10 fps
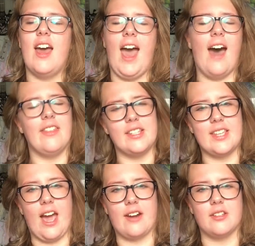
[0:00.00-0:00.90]
how these
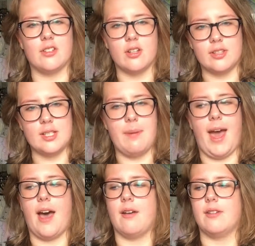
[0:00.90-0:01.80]
characters got these
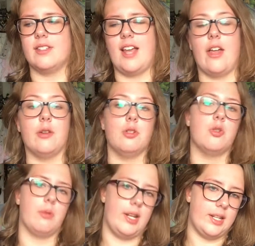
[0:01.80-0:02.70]
powers and how they were
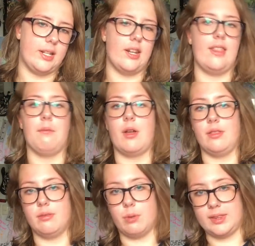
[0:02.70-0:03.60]
treated and then what,
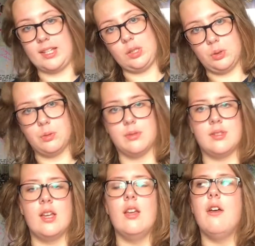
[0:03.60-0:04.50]
what they
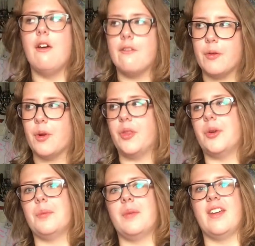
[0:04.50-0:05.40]
used for
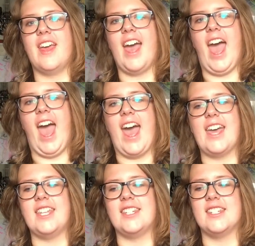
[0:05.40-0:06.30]
them
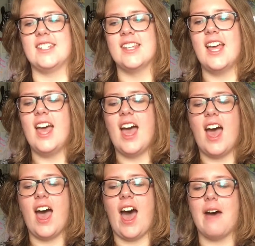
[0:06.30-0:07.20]
and
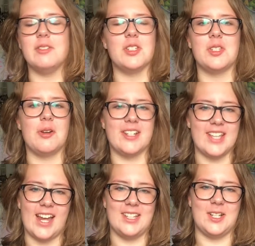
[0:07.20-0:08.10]
I was just so
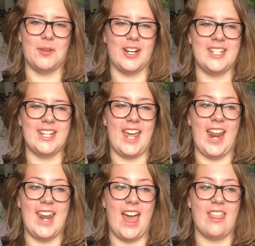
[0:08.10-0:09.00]
excited to watch it
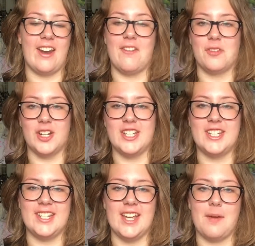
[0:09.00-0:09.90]
and now that I've
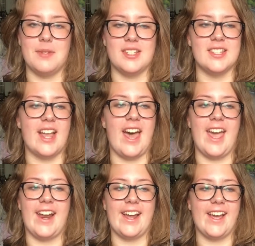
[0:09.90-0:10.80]
watched it I'm just
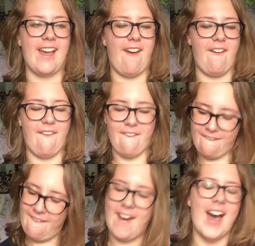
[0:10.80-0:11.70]
like
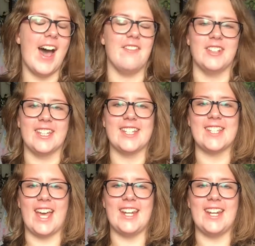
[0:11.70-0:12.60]
I'm really
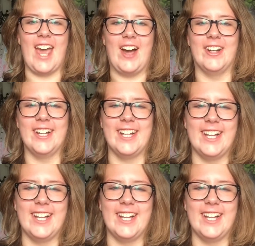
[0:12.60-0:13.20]
excited now.